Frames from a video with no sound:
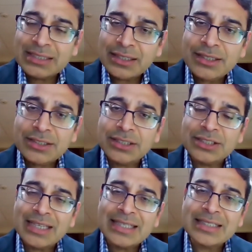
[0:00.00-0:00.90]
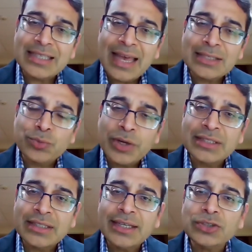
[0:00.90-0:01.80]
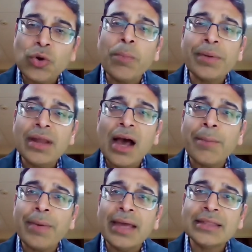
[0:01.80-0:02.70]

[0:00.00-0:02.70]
citizens as when things open up